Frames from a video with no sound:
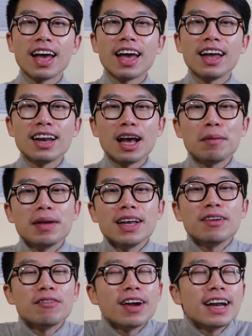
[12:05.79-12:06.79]
And I
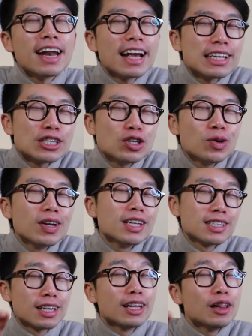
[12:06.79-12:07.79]
mean, right next to it
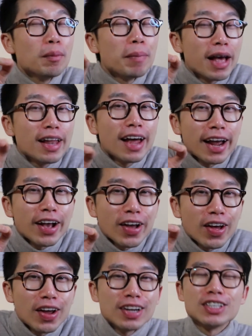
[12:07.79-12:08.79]
is the little bell
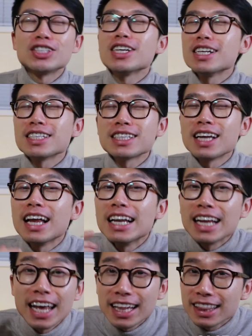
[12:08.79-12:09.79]
icon. Just
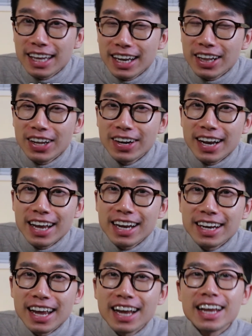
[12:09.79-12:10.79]
hit the little dingy
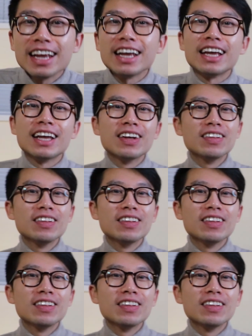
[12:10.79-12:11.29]
dingy.